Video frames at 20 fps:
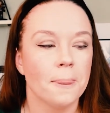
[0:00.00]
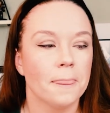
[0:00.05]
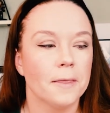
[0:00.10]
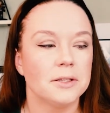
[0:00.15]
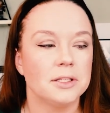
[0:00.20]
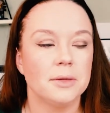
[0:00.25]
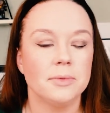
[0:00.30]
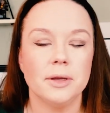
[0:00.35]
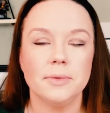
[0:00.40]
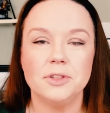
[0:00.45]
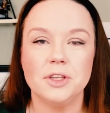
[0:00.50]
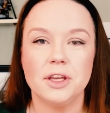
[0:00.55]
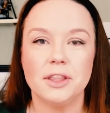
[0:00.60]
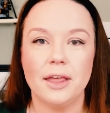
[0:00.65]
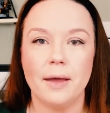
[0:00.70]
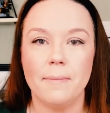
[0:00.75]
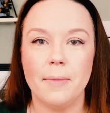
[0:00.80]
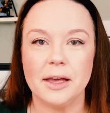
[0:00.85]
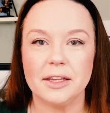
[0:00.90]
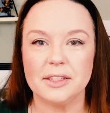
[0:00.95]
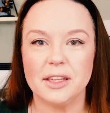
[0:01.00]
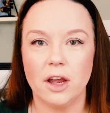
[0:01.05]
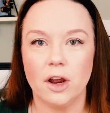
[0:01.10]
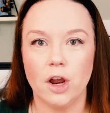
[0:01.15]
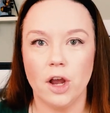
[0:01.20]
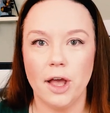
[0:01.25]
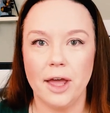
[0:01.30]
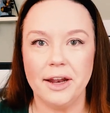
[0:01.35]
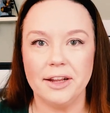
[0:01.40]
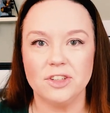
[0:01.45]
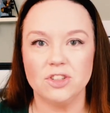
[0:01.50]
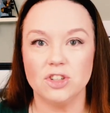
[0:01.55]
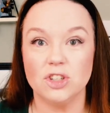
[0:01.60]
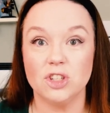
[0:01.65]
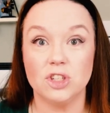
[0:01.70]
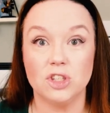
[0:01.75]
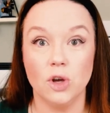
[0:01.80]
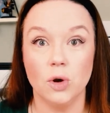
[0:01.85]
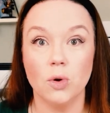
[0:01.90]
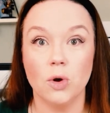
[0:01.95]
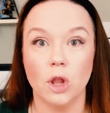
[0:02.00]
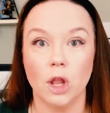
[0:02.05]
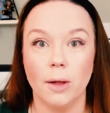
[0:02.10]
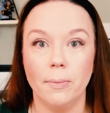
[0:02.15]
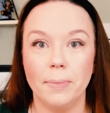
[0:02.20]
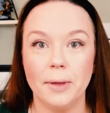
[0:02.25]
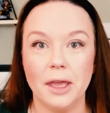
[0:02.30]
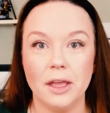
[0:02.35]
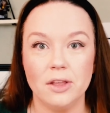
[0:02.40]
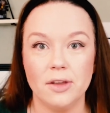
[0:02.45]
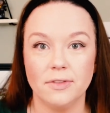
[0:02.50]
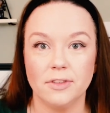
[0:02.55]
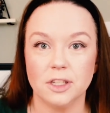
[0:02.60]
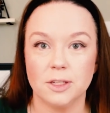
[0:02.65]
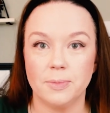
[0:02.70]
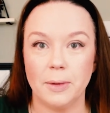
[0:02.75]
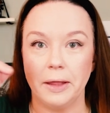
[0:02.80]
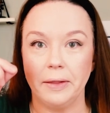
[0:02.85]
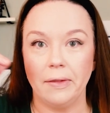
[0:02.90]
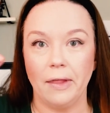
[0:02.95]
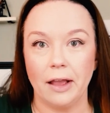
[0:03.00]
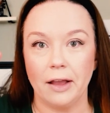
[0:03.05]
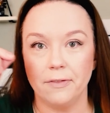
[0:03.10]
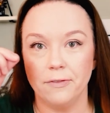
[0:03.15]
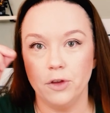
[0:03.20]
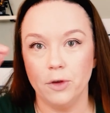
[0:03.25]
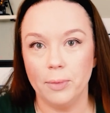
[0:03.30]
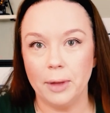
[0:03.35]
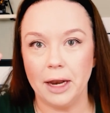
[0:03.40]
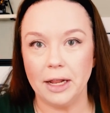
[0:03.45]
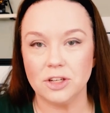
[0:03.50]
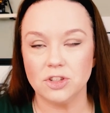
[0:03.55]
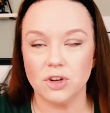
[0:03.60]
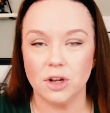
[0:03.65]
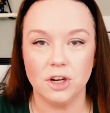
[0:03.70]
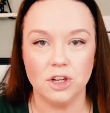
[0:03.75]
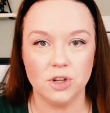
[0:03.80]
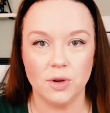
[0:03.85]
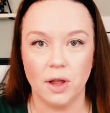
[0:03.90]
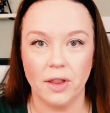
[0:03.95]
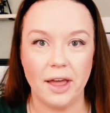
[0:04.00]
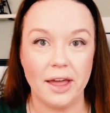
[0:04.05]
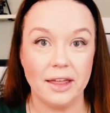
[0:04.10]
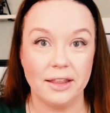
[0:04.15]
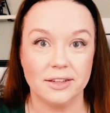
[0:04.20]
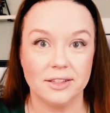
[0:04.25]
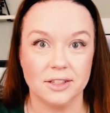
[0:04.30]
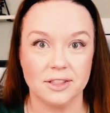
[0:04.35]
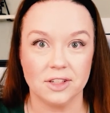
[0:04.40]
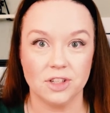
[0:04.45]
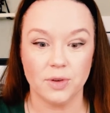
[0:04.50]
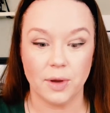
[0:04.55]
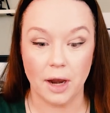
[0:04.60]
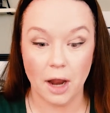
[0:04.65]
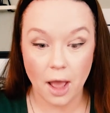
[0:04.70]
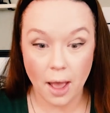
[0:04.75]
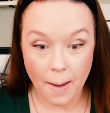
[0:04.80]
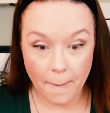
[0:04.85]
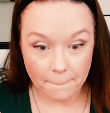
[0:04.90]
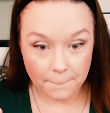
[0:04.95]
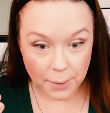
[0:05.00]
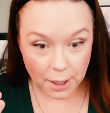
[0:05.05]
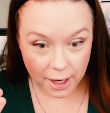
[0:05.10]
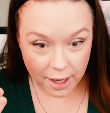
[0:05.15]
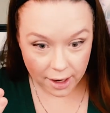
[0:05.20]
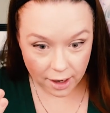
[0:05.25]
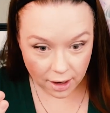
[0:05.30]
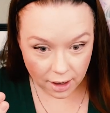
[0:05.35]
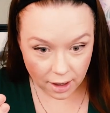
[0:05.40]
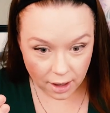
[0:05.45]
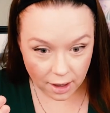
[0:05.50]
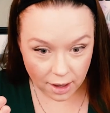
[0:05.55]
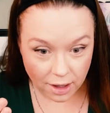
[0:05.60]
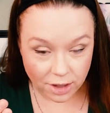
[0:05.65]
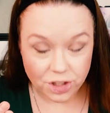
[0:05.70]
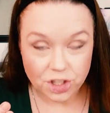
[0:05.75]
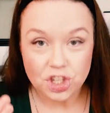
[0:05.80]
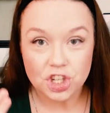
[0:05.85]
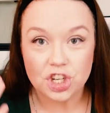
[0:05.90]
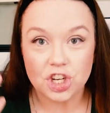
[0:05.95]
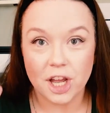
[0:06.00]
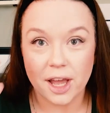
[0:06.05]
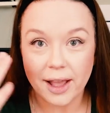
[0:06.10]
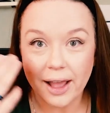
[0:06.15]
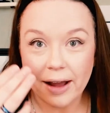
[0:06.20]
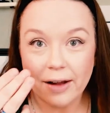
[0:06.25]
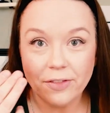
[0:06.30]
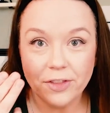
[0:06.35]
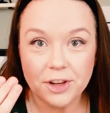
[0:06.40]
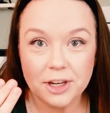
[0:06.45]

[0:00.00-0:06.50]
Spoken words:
sometimes you get that mascara and it's just so clumpy and you have to spend like a few minutes trying to do all that. This doesn't do it. But check out the